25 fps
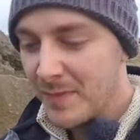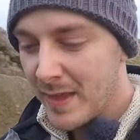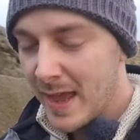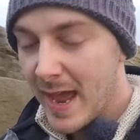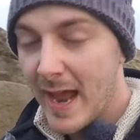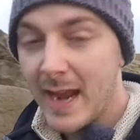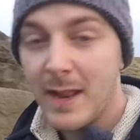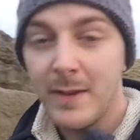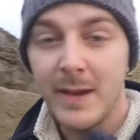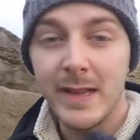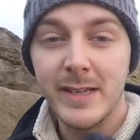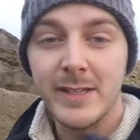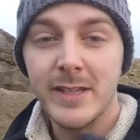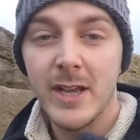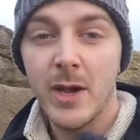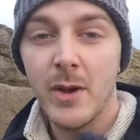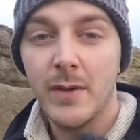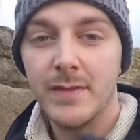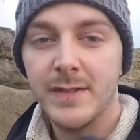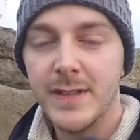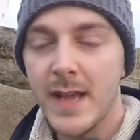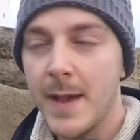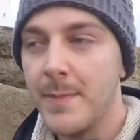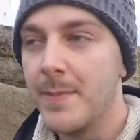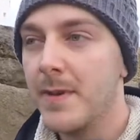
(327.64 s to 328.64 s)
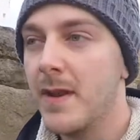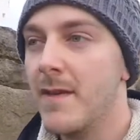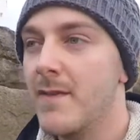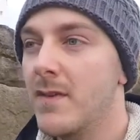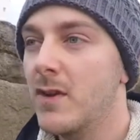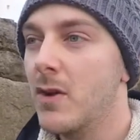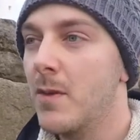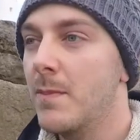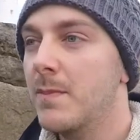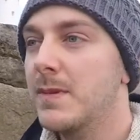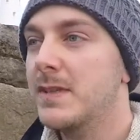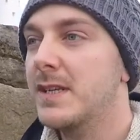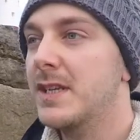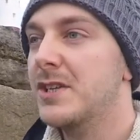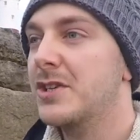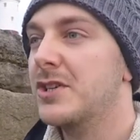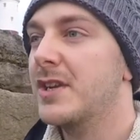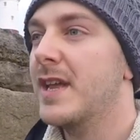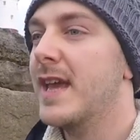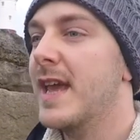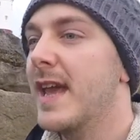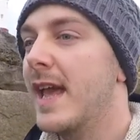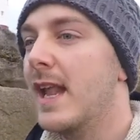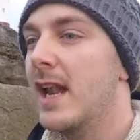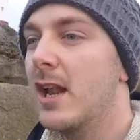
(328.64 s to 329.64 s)
Anyway, so I've set up another composition
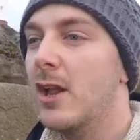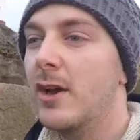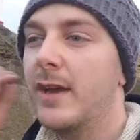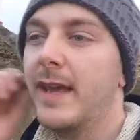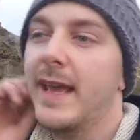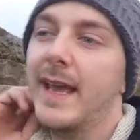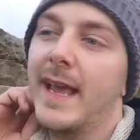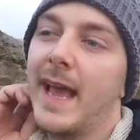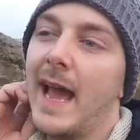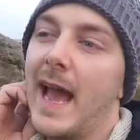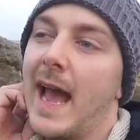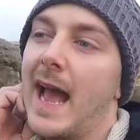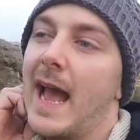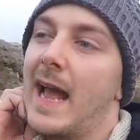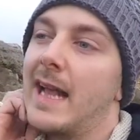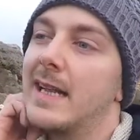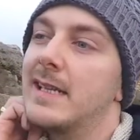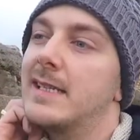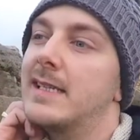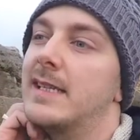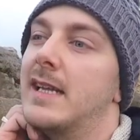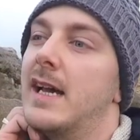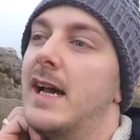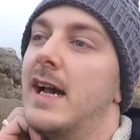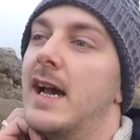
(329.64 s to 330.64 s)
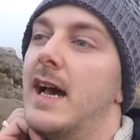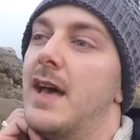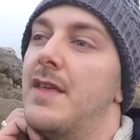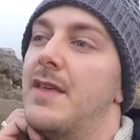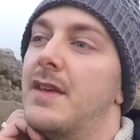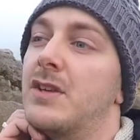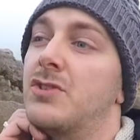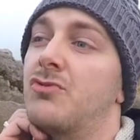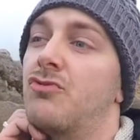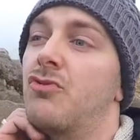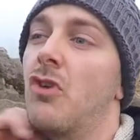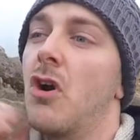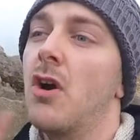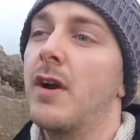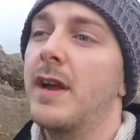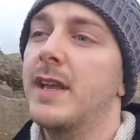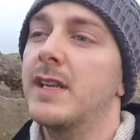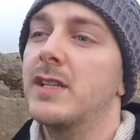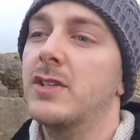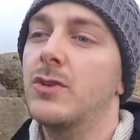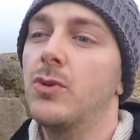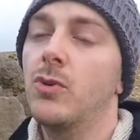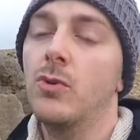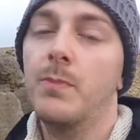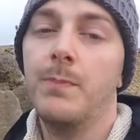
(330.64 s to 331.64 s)
here looking at uh, this rock. It's
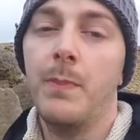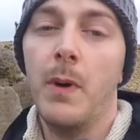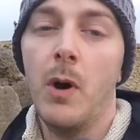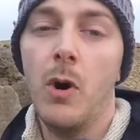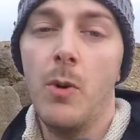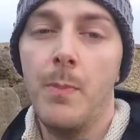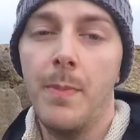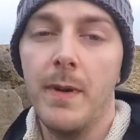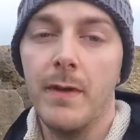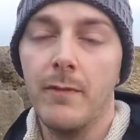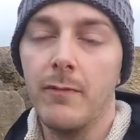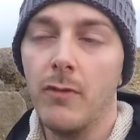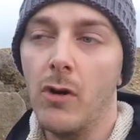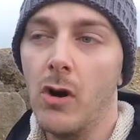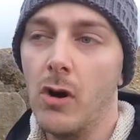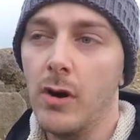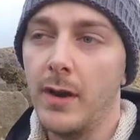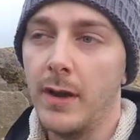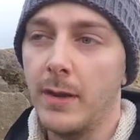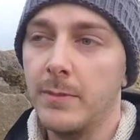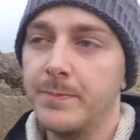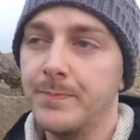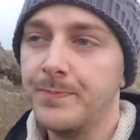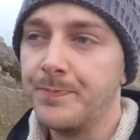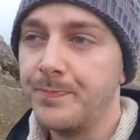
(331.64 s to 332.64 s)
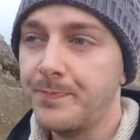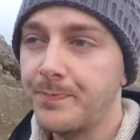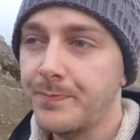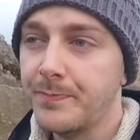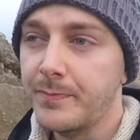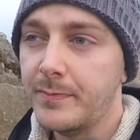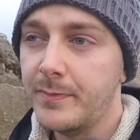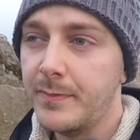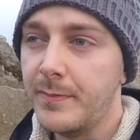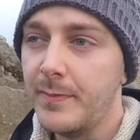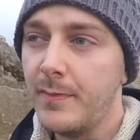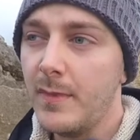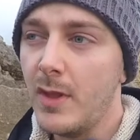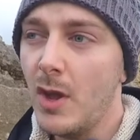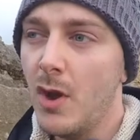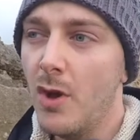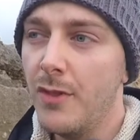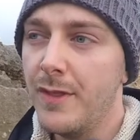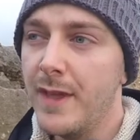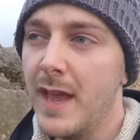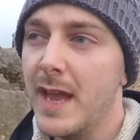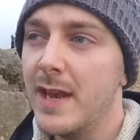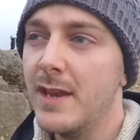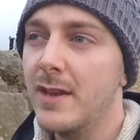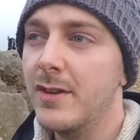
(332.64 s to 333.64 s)
called Pulpit Rock on
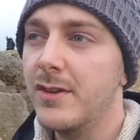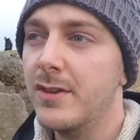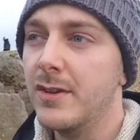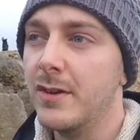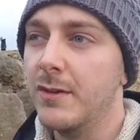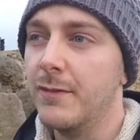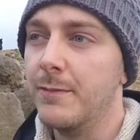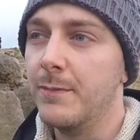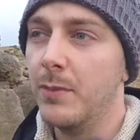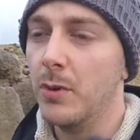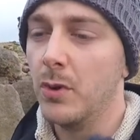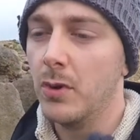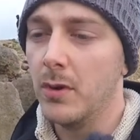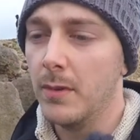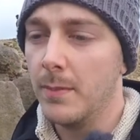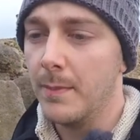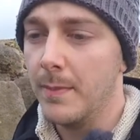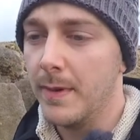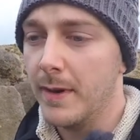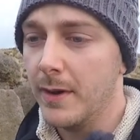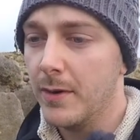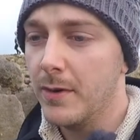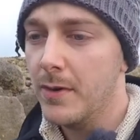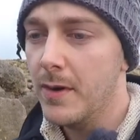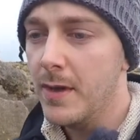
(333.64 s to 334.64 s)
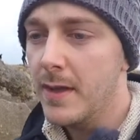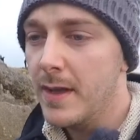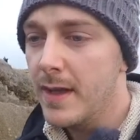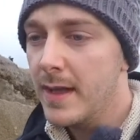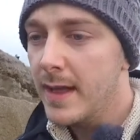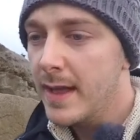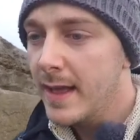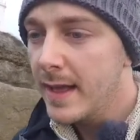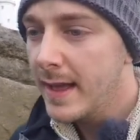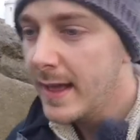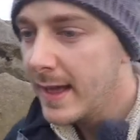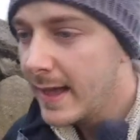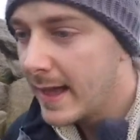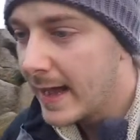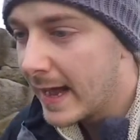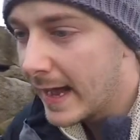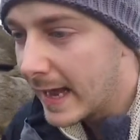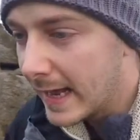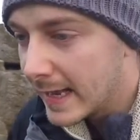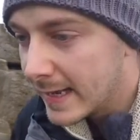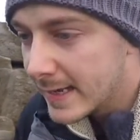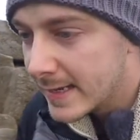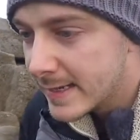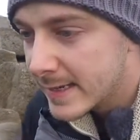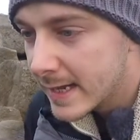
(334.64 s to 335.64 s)
the end of Portland Bill.
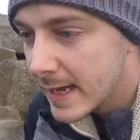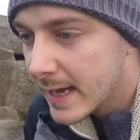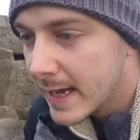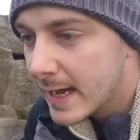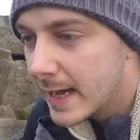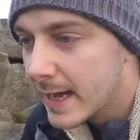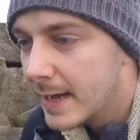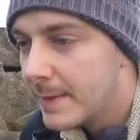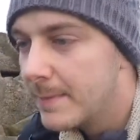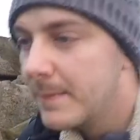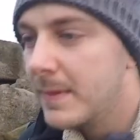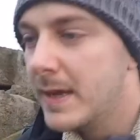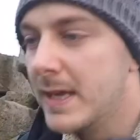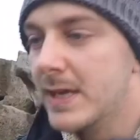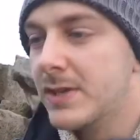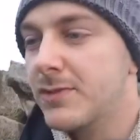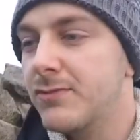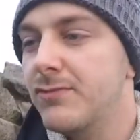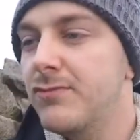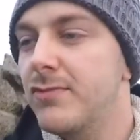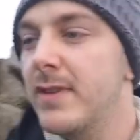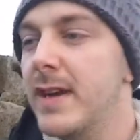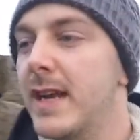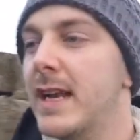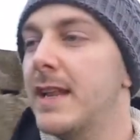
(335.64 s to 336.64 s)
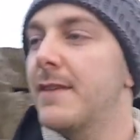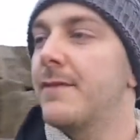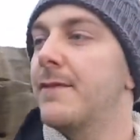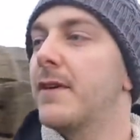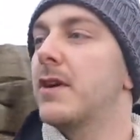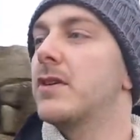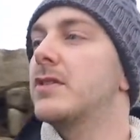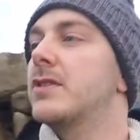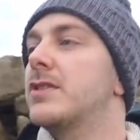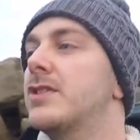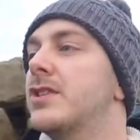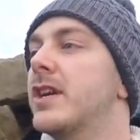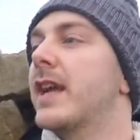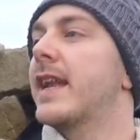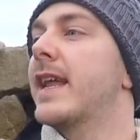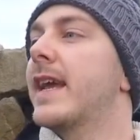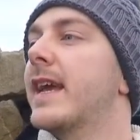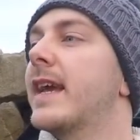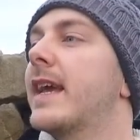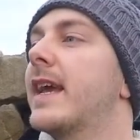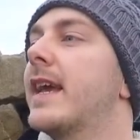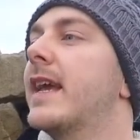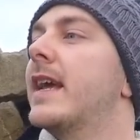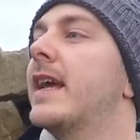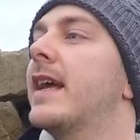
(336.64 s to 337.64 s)
And um, it's really
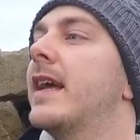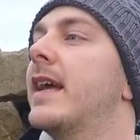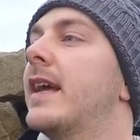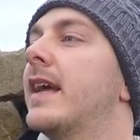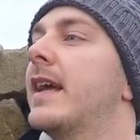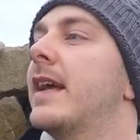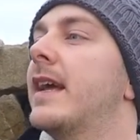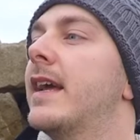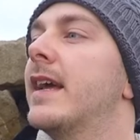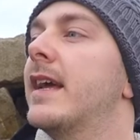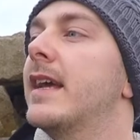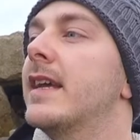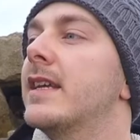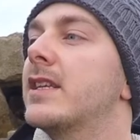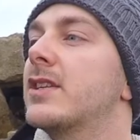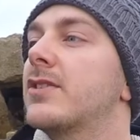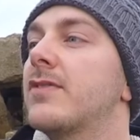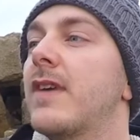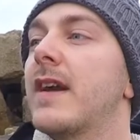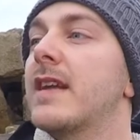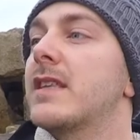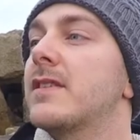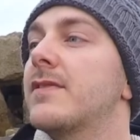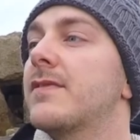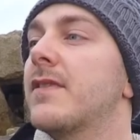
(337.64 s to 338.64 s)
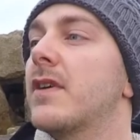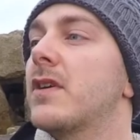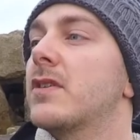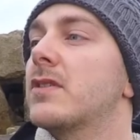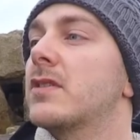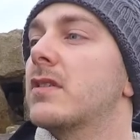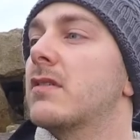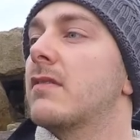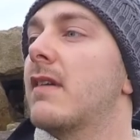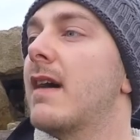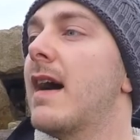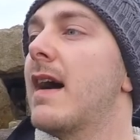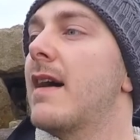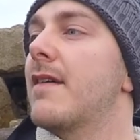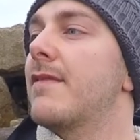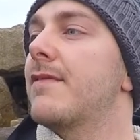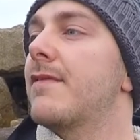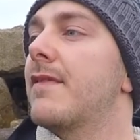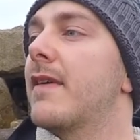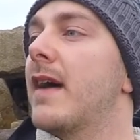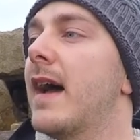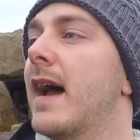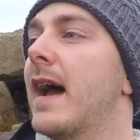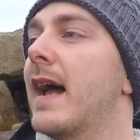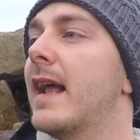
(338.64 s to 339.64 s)
photogenic. It's great to photograph.
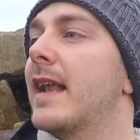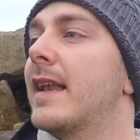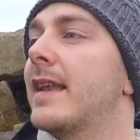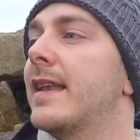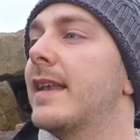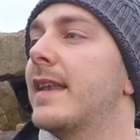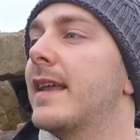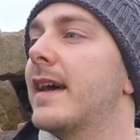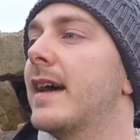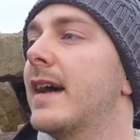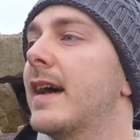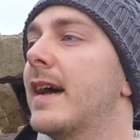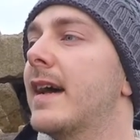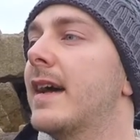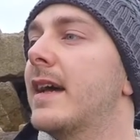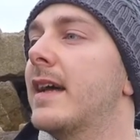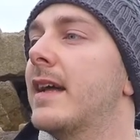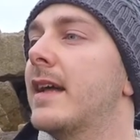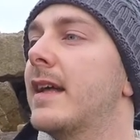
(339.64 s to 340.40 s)
And uh,